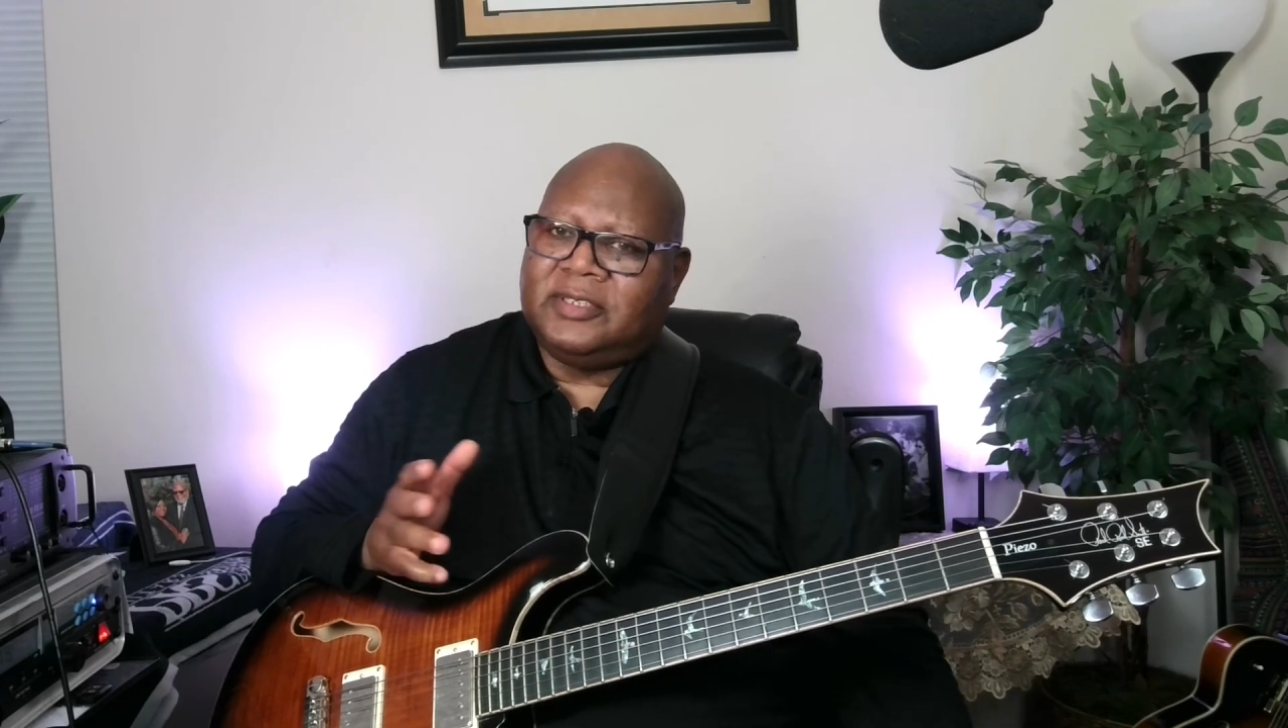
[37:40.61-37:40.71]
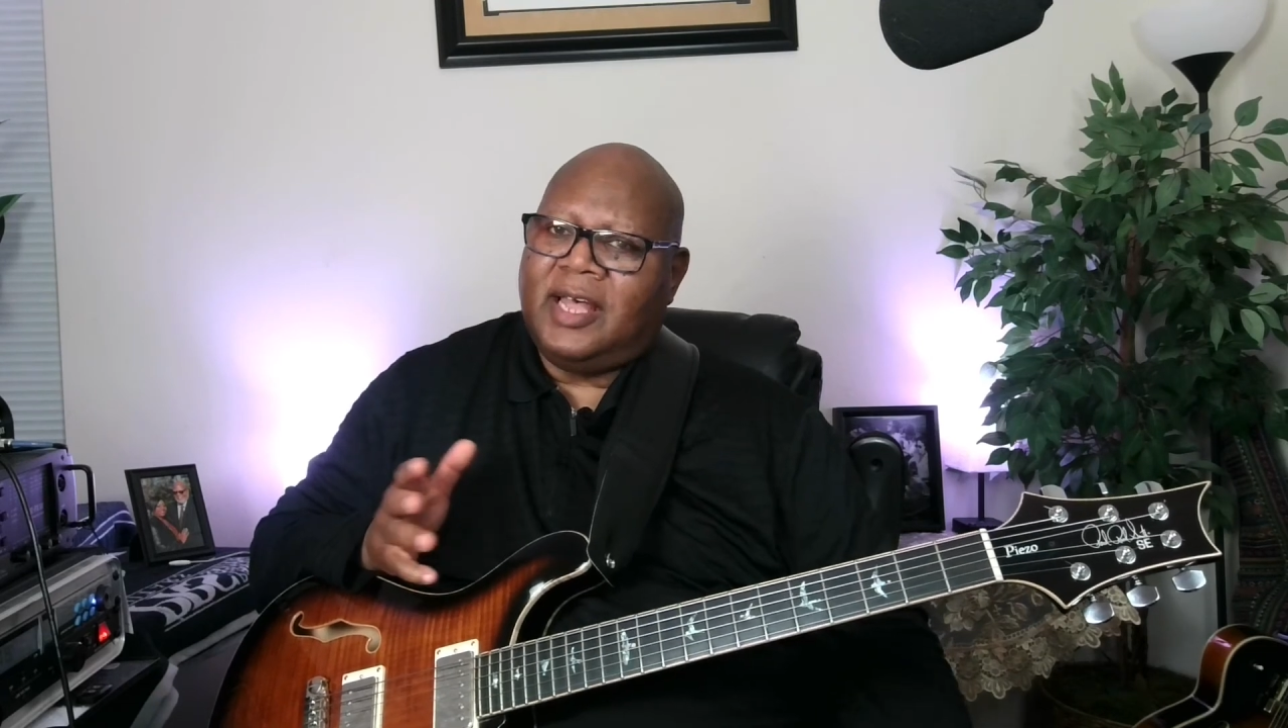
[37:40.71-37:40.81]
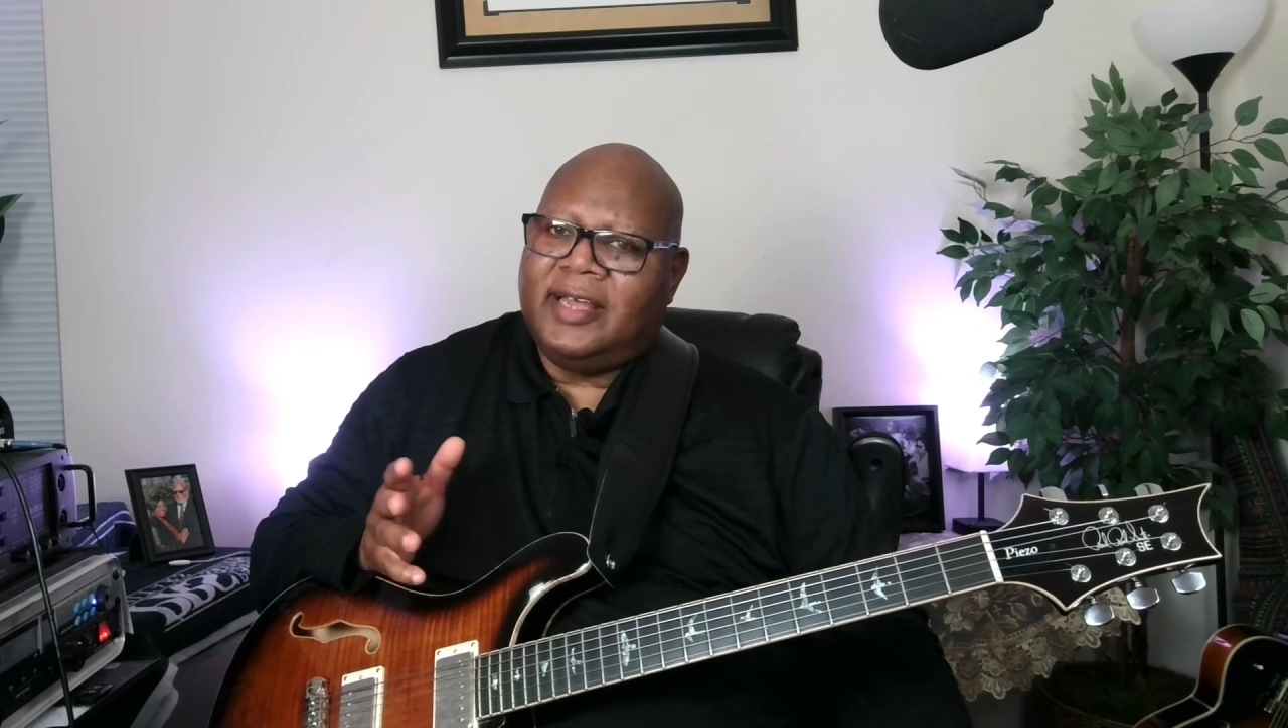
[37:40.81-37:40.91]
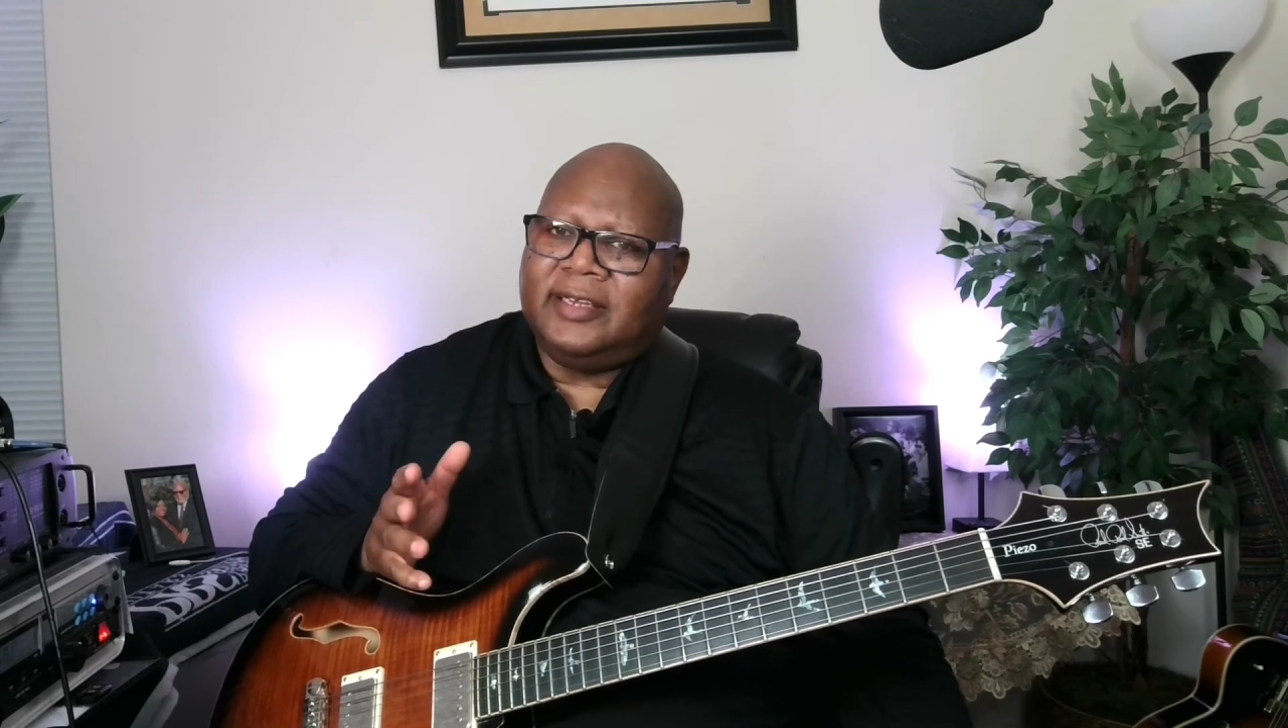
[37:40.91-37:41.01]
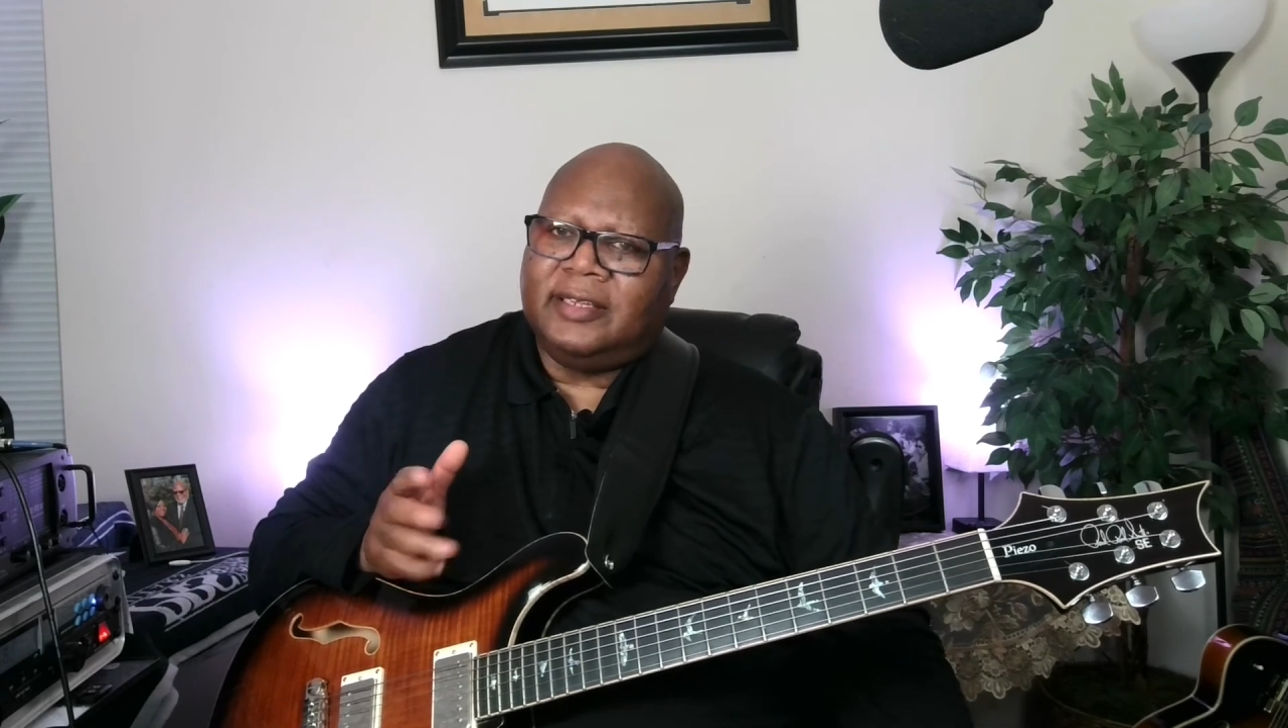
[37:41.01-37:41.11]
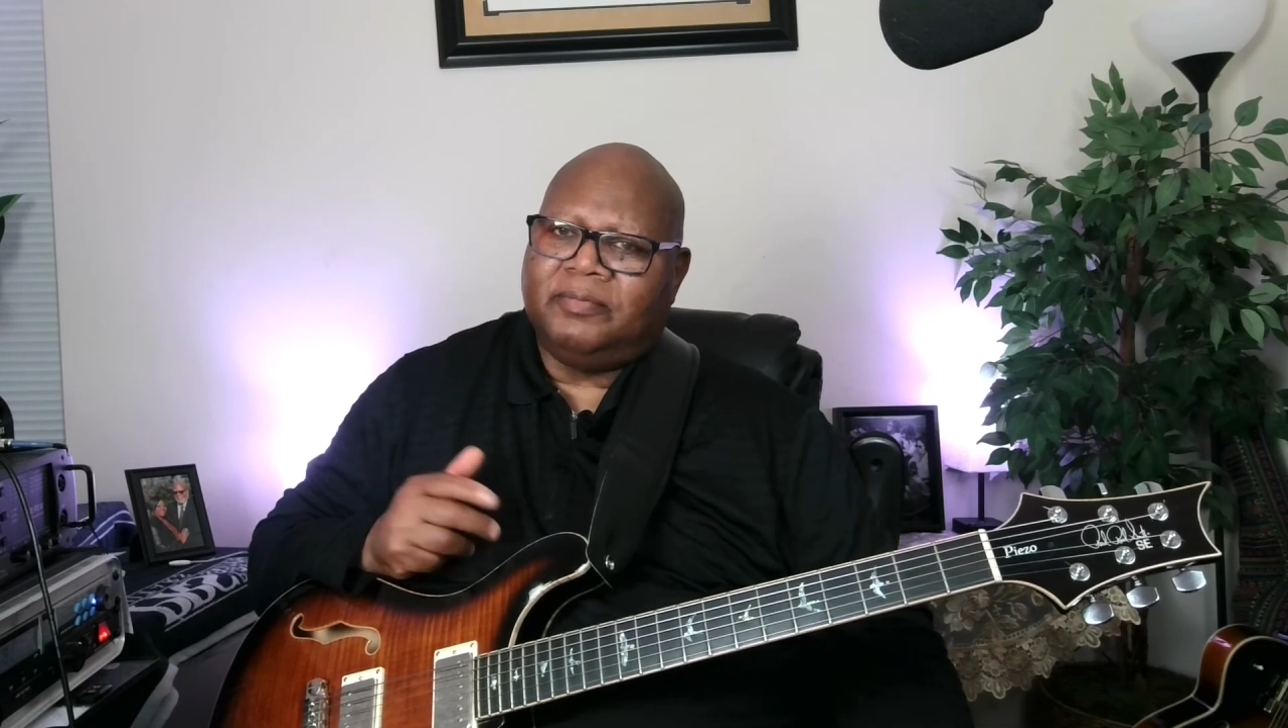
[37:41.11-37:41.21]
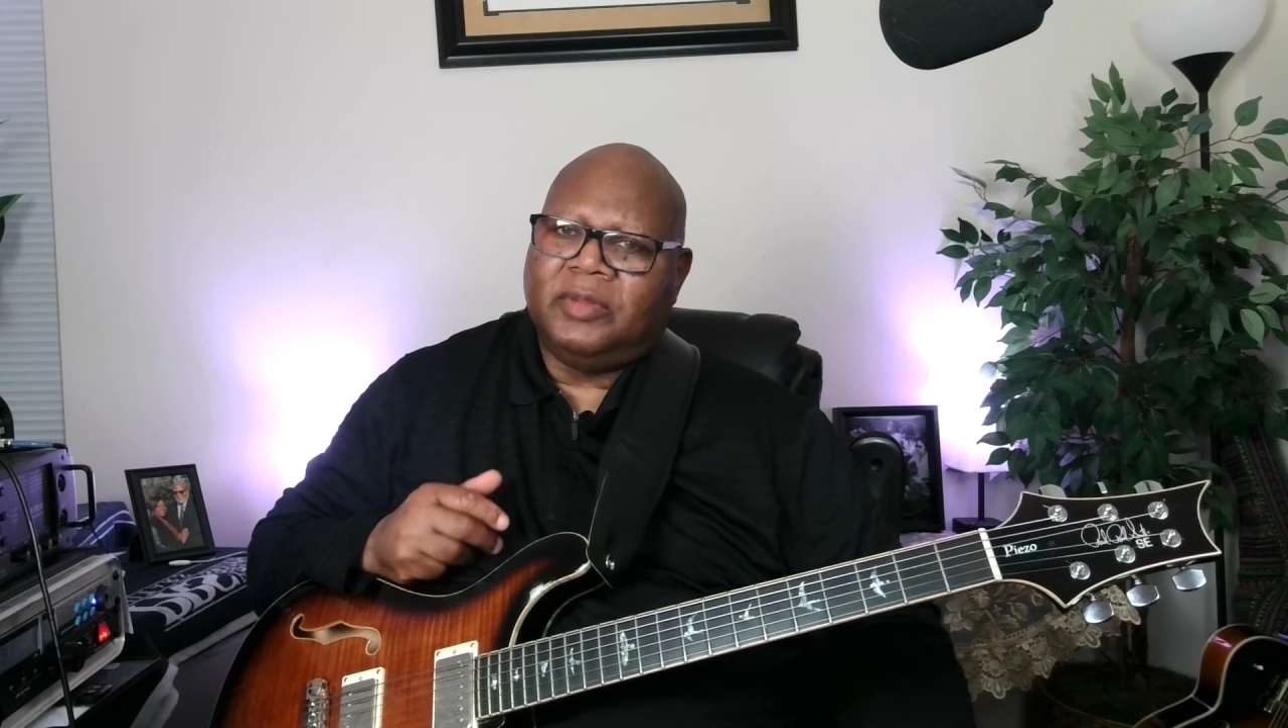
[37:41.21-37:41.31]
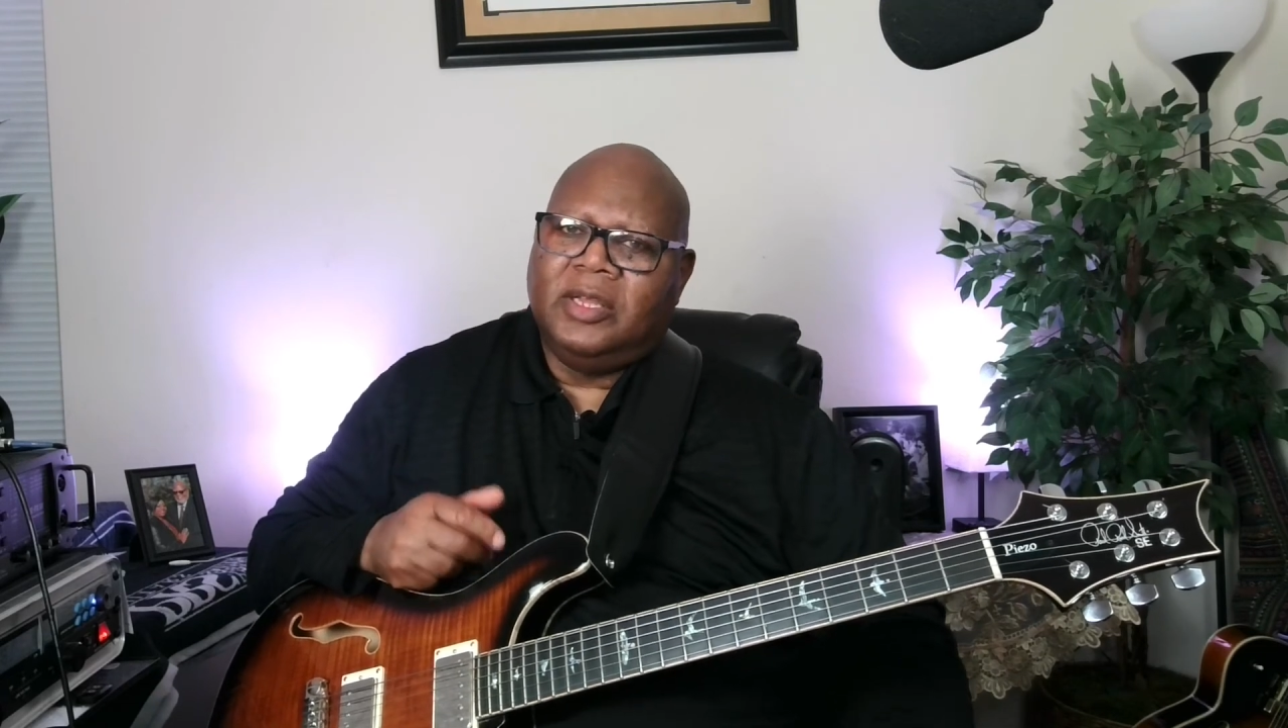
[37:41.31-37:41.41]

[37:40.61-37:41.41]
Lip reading: tied in.